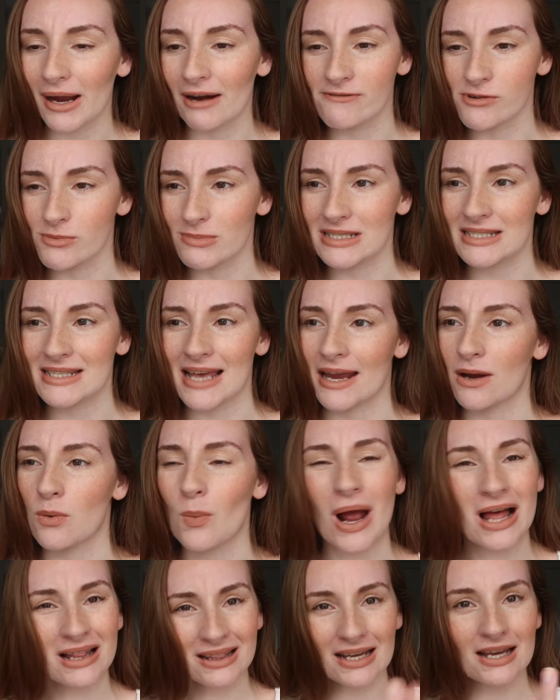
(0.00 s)
everyone was saying
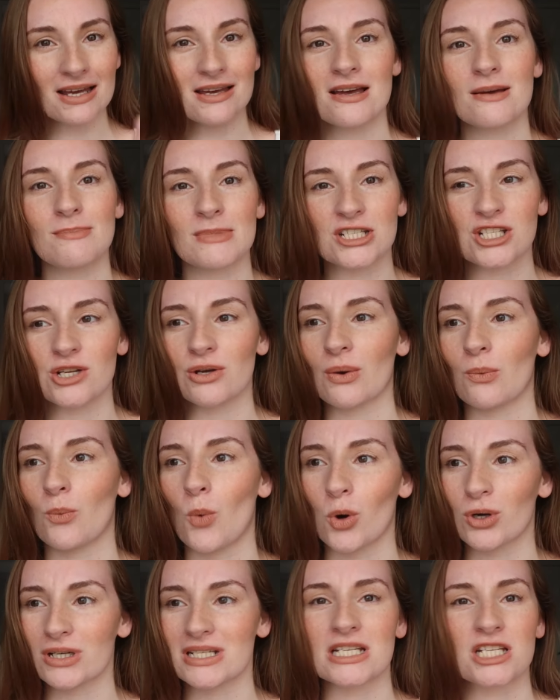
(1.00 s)
welcome as you
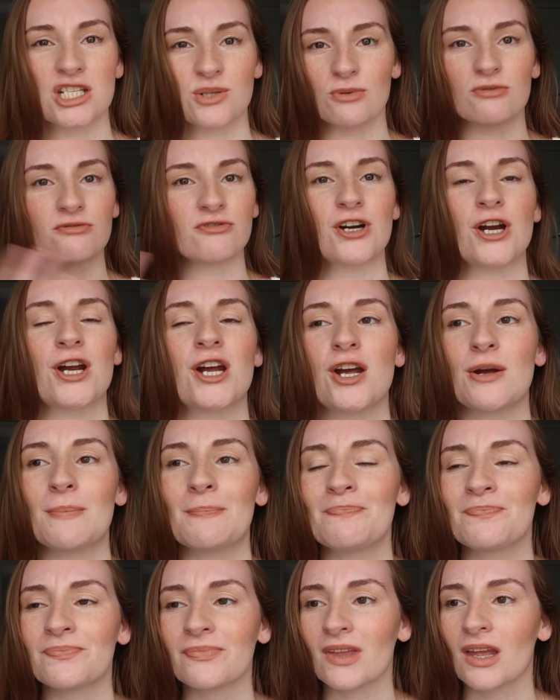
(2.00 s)
walked into a
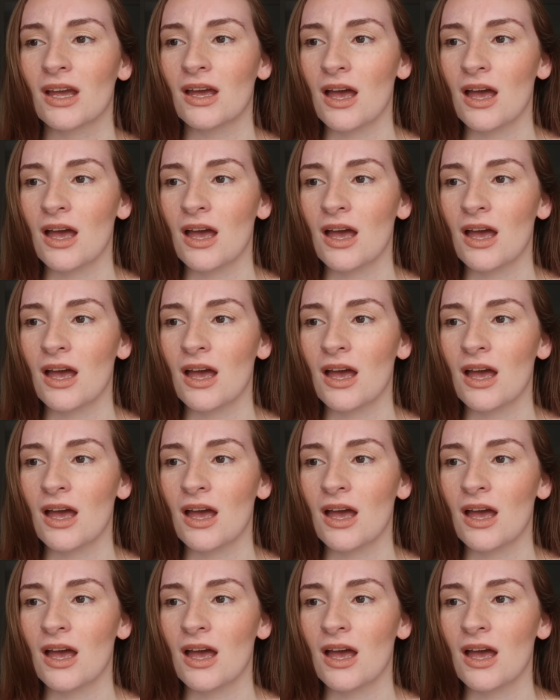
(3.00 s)
room.